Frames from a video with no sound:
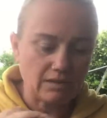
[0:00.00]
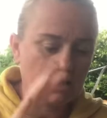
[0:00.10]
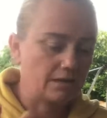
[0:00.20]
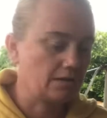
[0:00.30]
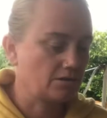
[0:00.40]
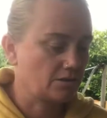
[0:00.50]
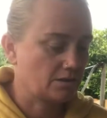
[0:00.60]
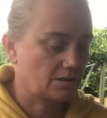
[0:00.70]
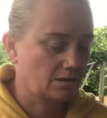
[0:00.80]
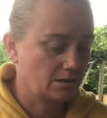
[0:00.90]
and then
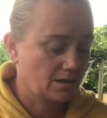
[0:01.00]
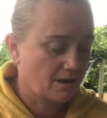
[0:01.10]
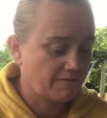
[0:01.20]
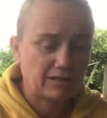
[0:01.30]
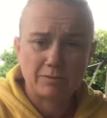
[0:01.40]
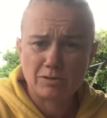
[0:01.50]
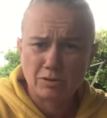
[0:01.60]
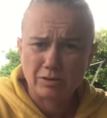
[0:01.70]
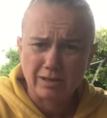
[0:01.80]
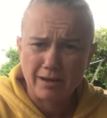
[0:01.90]
just fill it with
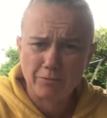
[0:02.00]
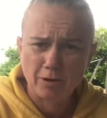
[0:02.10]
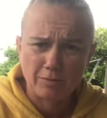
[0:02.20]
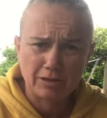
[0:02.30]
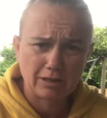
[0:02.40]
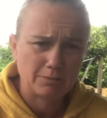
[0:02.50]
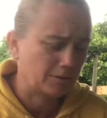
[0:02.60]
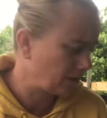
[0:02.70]
soil and write what you're going to put